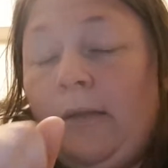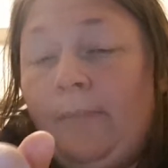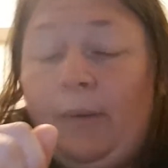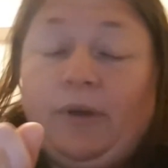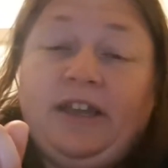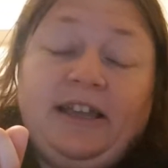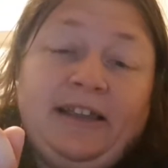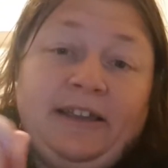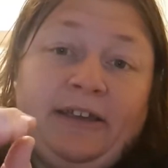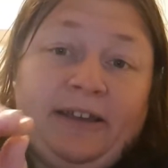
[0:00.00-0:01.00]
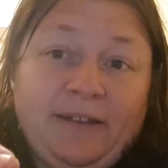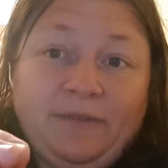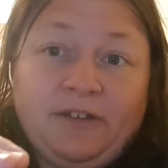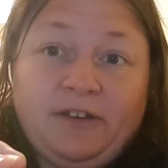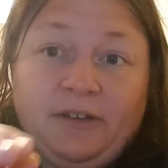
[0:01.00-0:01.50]
But when he
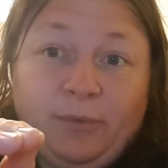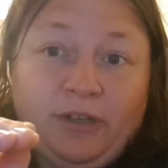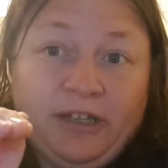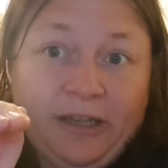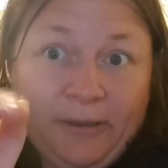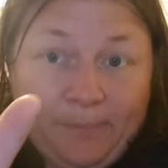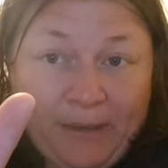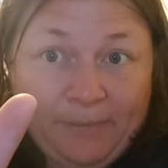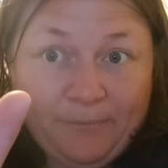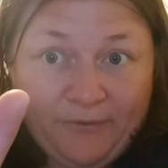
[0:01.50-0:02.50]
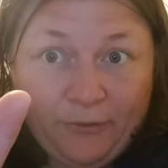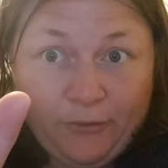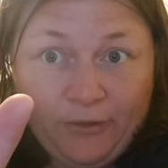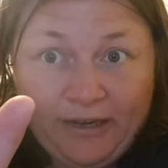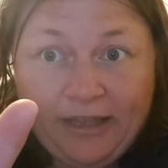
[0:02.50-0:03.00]
peeped through
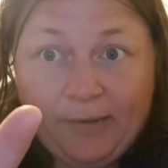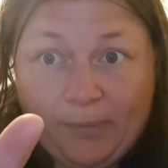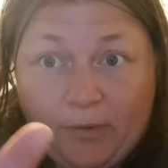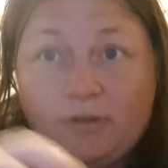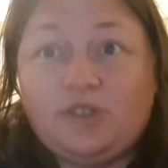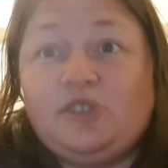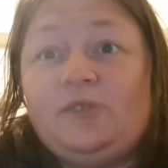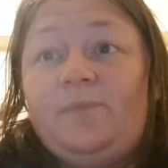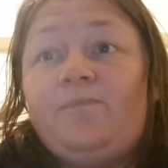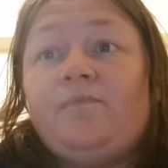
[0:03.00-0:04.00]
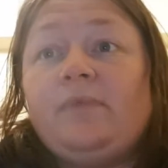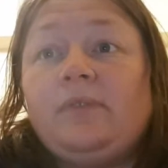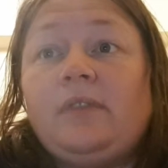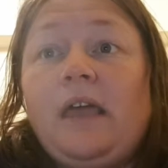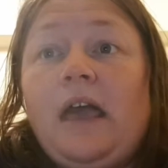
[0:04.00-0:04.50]
the letterbox,
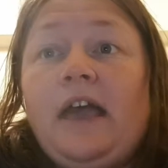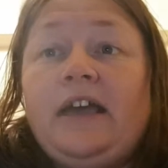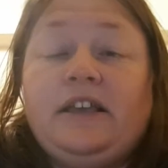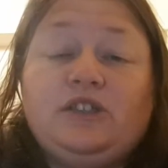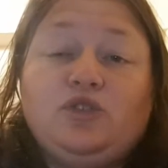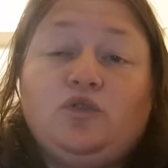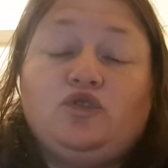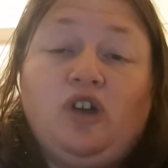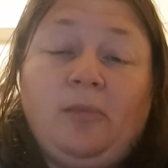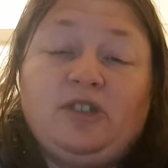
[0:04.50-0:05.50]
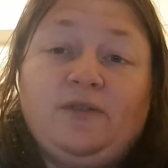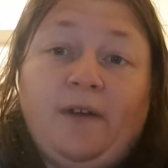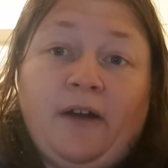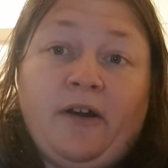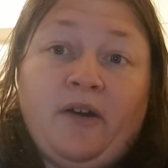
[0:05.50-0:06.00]
he saw Thomas
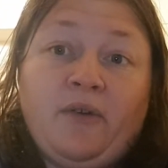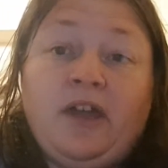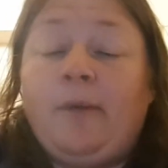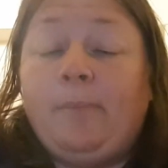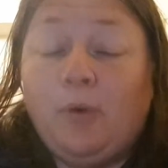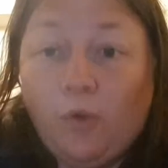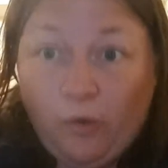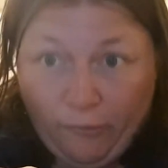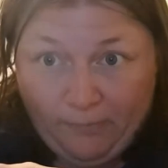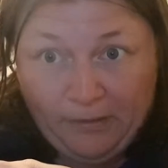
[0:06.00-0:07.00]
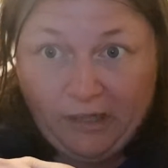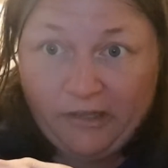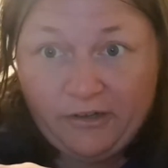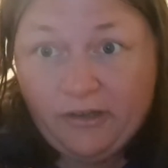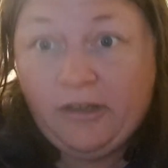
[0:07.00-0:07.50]
Farrow in a pool of
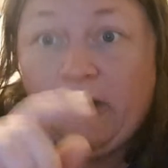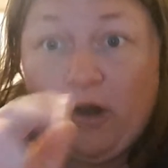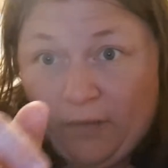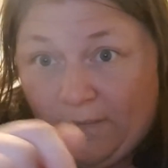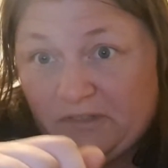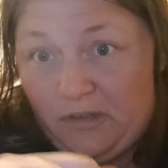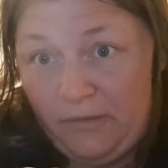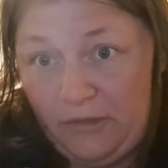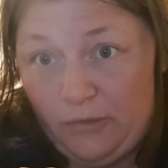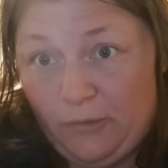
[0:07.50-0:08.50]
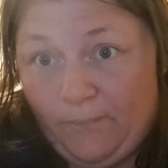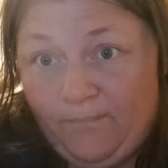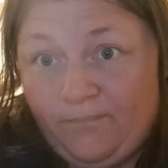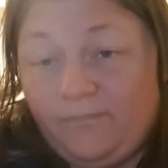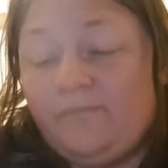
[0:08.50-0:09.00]
blood on the other side of the door.
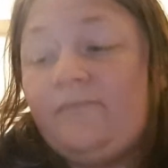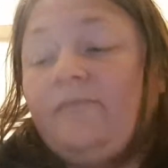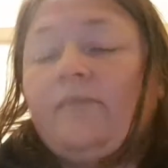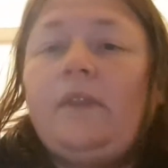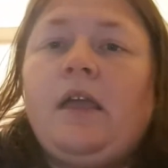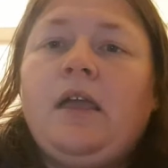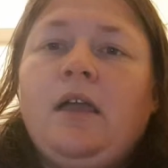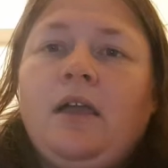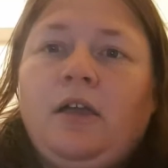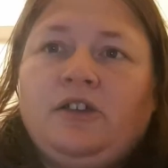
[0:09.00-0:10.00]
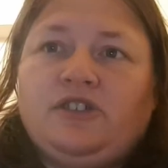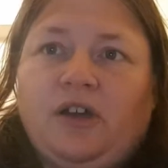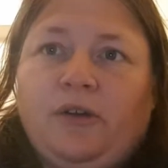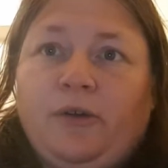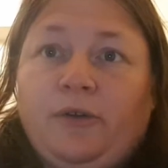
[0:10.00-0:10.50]

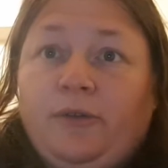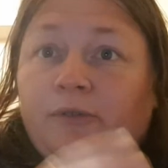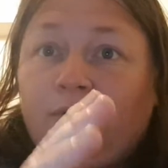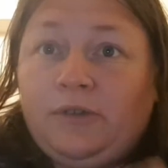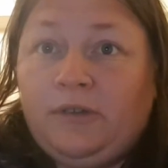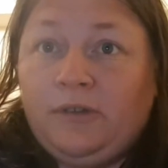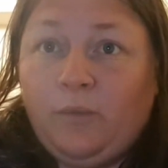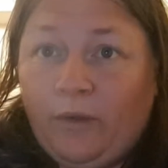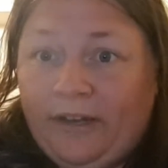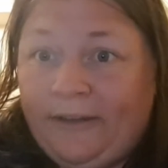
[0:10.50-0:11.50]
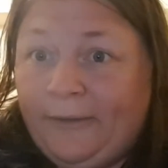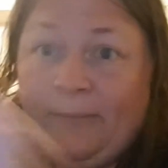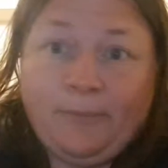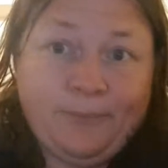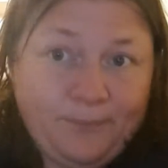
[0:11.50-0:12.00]
So
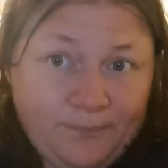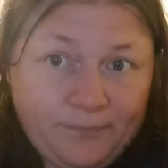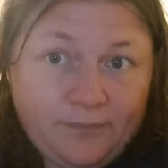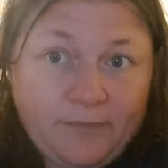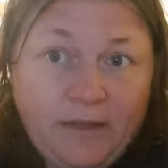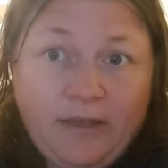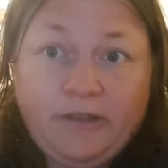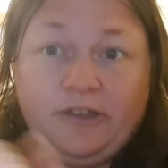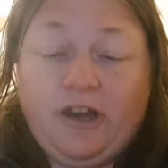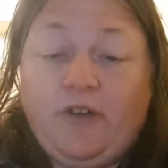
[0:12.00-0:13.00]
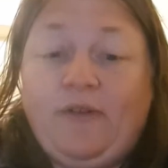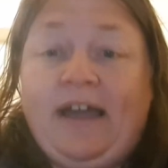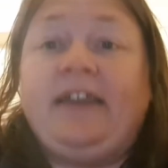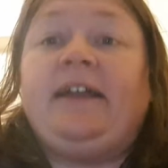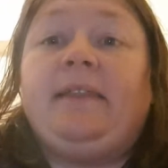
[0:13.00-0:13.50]
William,
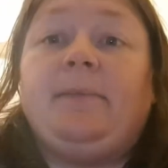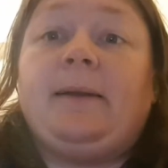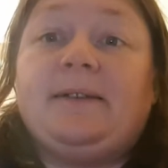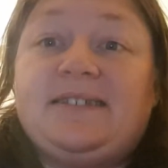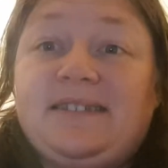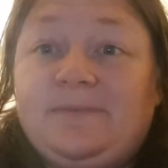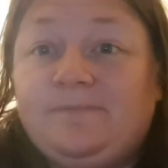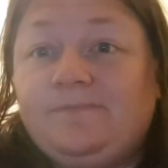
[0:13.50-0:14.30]
ran to get the police.